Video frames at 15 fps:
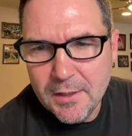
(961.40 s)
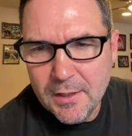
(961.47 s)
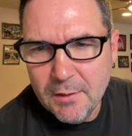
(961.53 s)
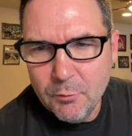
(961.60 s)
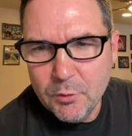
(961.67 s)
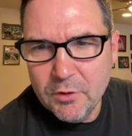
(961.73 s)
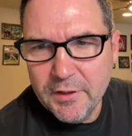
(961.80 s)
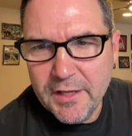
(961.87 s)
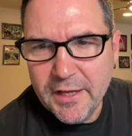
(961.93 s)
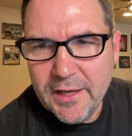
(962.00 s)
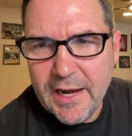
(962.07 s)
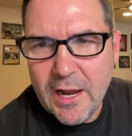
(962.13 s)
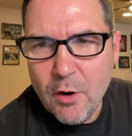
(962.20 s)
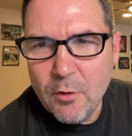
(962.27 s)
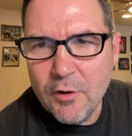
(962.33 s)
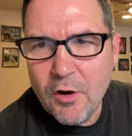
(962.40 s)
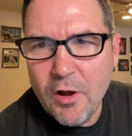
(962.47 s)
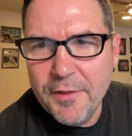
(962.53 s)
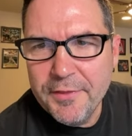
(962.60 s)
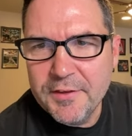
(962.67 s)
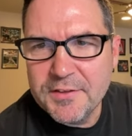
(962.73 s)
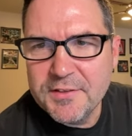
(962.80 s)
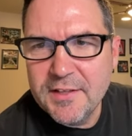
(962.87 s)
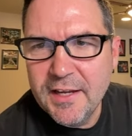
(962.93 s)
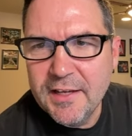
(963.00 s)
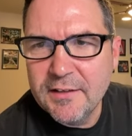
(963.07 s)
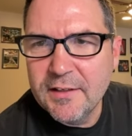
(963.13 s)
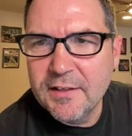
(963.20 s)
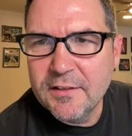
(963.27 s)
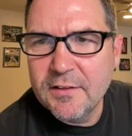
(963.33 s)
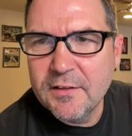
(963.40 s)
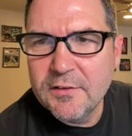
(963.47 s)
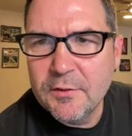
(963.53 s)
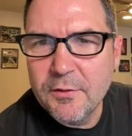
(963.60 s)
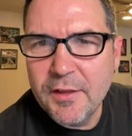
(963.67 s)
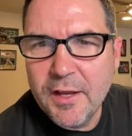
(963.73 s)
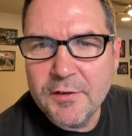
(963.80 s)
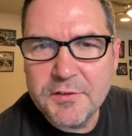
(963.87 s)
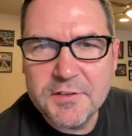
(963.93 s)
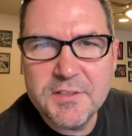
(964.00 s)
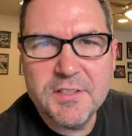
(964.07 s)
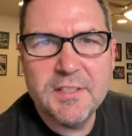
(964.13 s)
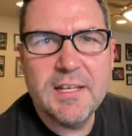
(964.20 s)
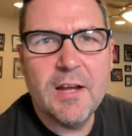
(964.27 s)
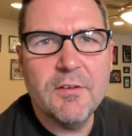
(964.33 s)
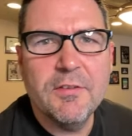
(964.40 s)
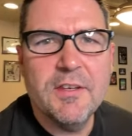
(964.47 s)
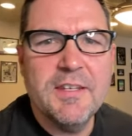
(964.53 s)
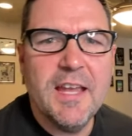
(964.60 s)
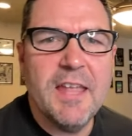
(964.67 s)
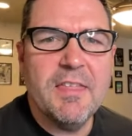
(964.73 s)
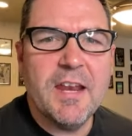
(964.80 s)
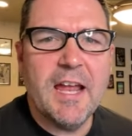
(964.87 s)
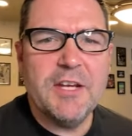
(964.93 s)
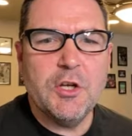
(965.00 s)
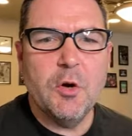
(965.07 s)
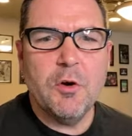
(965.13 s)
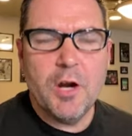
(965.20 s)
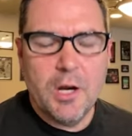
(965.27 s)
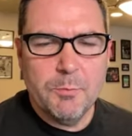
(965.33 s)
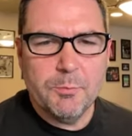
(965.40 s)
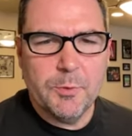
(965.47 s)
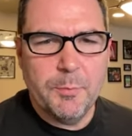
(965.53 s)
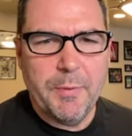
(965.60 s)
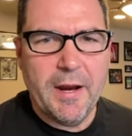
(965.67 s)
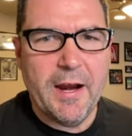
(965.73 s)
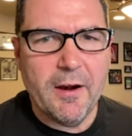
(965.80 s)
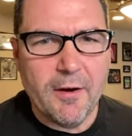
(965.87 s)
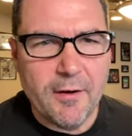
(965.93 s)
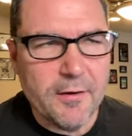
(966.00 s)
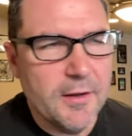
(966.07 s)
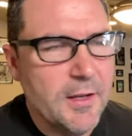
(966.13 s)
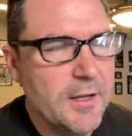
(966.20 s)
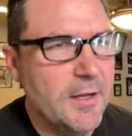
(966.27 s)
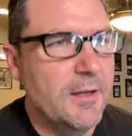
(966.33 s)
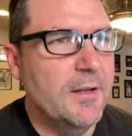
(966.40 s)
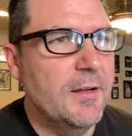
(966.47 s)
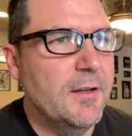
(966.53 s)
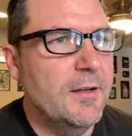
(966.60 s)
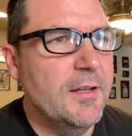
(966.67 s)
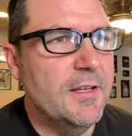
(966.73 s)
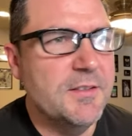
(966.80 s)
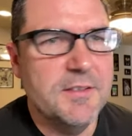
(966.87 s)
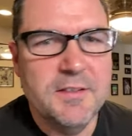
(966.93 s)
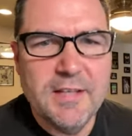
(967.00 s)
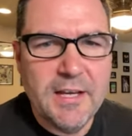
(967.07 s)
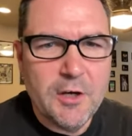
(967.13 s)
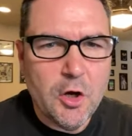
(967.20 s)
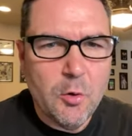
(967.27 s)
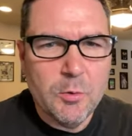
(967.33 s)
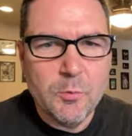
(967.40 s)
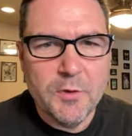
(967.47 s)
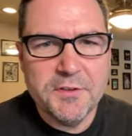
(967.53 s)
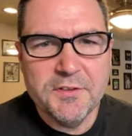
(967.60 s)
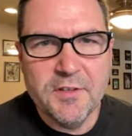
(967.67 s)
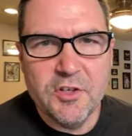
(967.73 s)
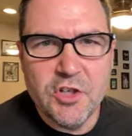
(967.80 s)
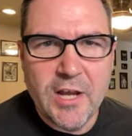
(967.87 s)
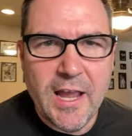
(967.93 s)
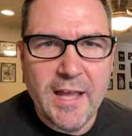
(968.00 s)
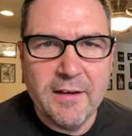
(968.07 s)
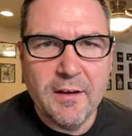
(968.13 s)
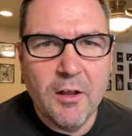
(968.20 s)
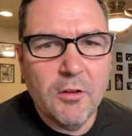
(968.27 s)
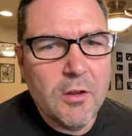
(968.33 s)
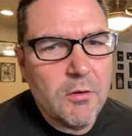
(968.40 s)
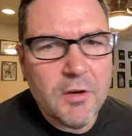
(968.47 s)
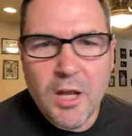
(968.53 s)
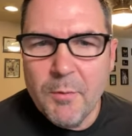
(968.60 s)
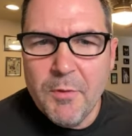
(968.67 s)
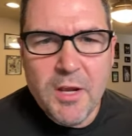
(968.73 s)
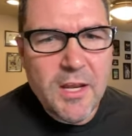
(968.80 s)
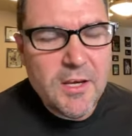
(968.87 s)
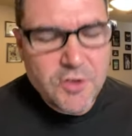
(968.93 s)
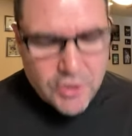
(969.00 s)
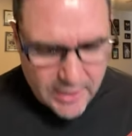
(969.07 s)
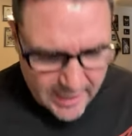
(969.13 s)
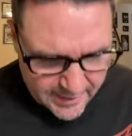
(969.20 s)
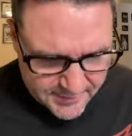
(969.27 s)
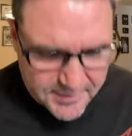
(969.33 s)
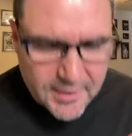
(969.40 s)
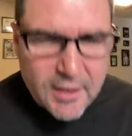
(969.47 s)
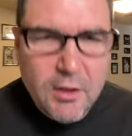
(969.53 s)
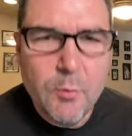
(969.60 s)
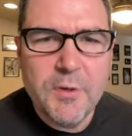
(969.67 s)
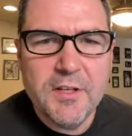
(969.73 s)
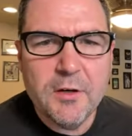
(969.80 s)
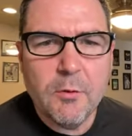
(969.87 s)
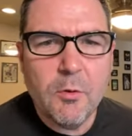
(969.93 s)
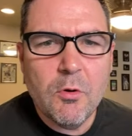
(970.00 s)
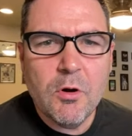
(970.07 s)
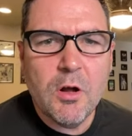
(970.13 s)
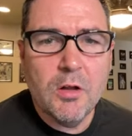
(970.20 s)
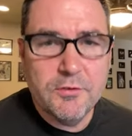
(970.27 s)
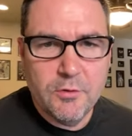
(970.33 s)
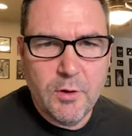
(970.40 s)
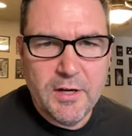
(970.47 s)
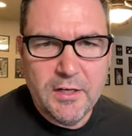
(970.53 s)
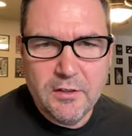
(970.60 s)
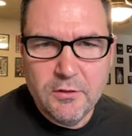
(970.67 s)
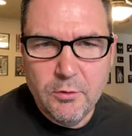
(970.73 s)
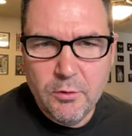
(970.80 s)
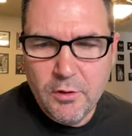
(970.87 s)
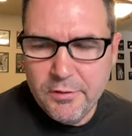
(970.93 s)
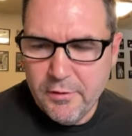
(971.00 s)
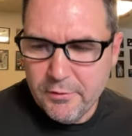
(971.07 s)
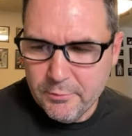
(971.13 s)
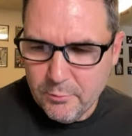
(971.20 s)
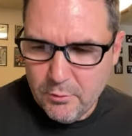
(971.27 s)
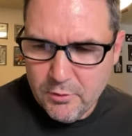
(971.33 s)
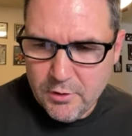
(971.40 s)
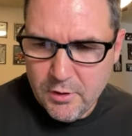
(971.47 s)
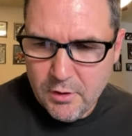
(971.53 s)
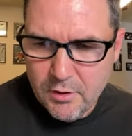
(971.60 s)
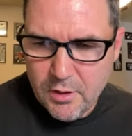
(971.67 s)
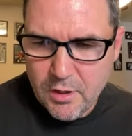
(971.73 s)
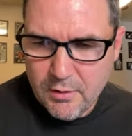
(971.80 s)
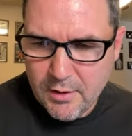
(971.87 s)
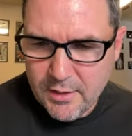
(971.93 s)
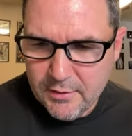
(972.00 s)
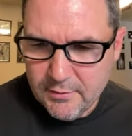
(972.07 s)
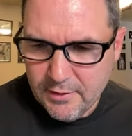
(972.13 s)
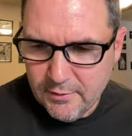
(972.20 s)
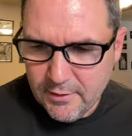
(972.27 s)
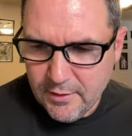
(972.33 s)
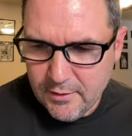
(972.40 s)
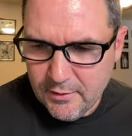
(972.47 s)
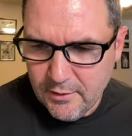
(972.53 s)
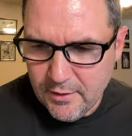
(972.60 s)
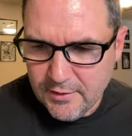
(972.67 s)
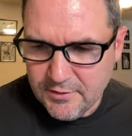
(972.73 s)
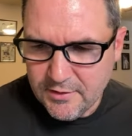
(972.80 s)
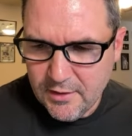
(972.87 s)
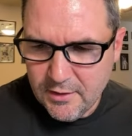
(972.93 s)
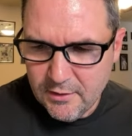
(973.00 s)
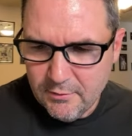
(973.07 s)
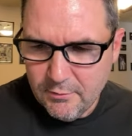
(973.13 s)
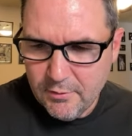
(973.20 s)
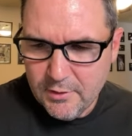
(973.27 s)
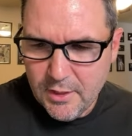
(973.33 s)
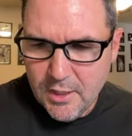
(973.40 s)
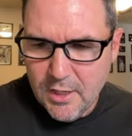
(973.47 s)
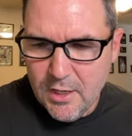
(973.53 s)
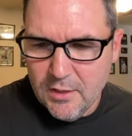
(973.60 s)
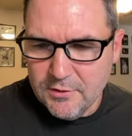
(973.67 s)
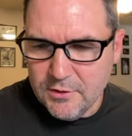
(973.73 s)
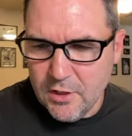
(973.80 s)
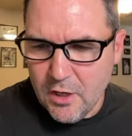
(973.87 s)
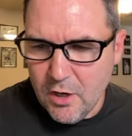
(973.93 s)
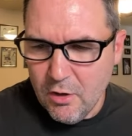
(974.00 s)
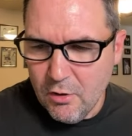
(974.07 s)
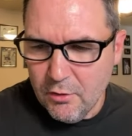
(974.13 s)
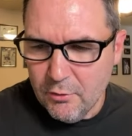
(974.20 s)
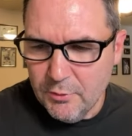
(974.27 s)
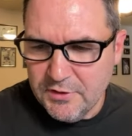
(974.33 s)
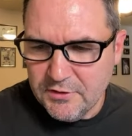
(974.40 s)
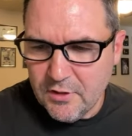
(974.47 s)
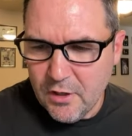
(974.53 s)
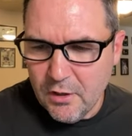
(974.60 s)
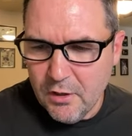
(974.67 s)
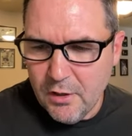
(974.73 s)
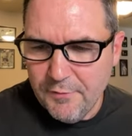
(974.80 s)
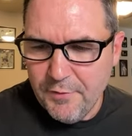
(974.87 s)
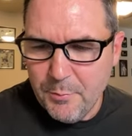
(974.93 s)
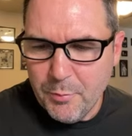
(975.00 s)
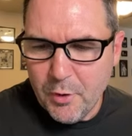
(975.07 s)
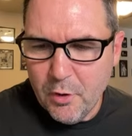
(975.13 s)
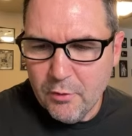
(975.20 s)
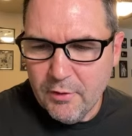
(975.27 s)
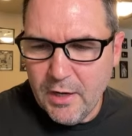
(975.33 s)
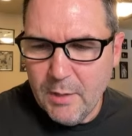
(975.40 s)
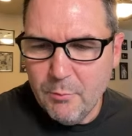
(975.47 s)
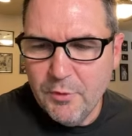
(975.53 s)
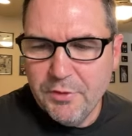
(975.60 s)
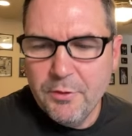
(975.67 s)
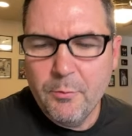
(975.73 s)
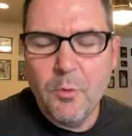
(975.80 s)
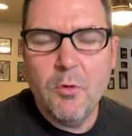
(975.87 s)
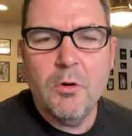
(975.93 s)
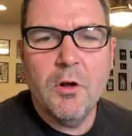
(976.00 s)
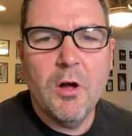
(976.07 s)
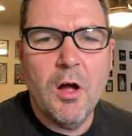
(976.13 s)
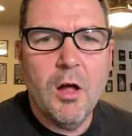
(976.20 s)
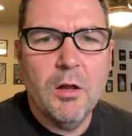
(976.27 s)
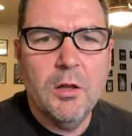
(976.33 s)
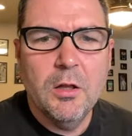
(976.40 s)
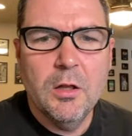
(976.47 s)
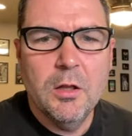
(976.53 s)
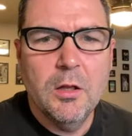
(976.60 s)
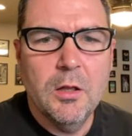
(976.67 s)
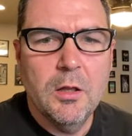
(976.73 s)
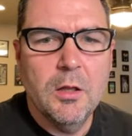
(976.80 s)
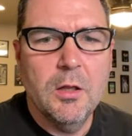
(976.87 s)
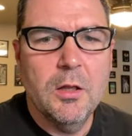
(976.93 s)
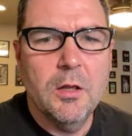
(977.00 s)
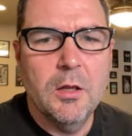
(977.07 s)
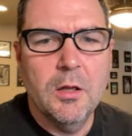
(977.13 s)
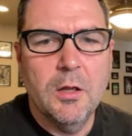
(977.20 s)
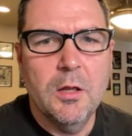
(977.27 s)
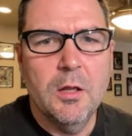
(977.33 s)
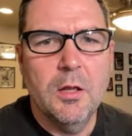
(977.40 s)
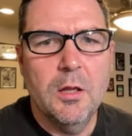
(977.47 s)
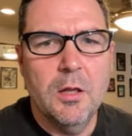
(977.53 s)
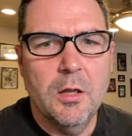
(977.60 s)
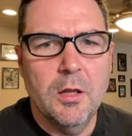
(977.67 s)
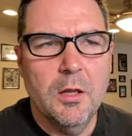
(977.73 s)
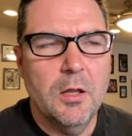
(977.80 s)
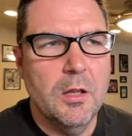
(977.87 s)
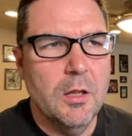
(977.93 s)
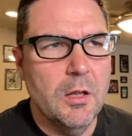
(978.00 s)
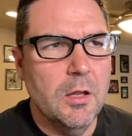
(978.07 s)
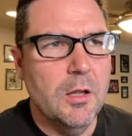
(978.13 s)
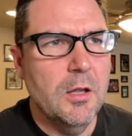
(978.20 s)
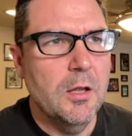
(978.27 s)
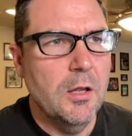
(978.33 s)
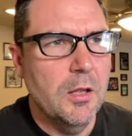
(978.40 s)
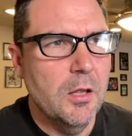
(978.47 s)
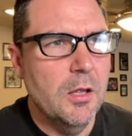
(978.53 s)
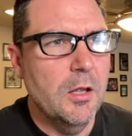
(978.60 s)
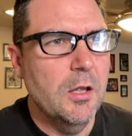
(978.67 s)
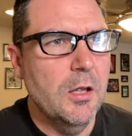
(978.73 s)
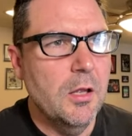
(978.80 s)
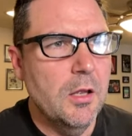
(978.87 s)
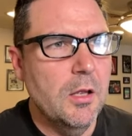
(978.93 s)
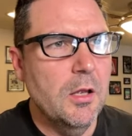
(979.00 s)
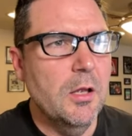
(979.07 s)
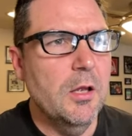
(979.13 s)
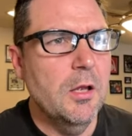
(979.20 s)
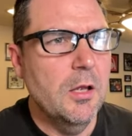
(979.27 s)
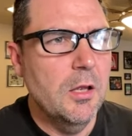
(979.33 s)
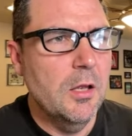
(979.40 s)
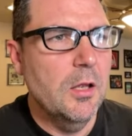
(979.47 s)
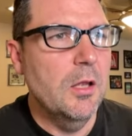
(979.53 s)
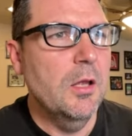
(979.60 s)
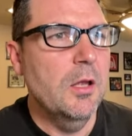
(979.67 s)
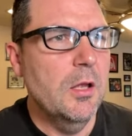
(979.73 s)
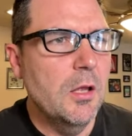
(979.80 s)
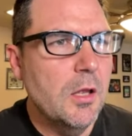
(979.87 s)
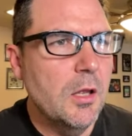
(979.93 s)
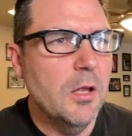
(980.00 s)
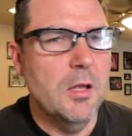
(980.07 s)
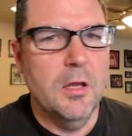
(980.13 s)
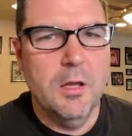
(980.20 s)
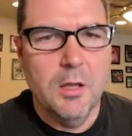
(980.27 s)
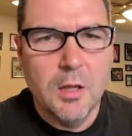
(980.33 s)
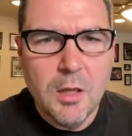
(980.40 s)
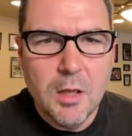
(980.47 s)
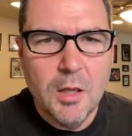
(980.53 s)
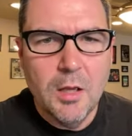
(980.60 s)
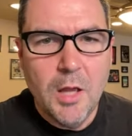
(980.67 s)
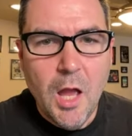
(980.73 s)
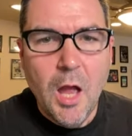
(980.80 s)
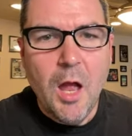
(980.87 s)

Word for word: We're looking at Howard on this date in the 2000s. See, now, the day that I don't come prepared is the day no one wants to chat. Hello, come in and chat. Say hello. We did a roll call. Do I need to do another roll call? All right, okay. You guys say I need a roll. So, or we started off the program with the roll call. Just can't miss. With a beat like this.